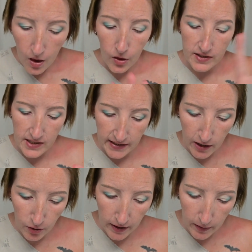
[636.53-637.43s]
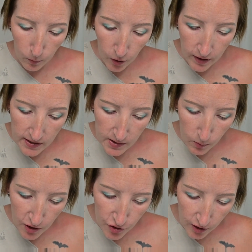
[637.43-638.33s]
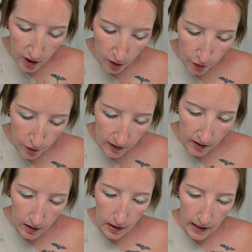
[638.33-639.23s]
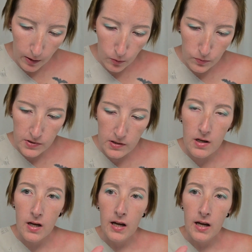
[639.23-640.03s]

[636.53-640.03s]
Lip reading: Let's see. Okay, we're going to swatch the color Clouds.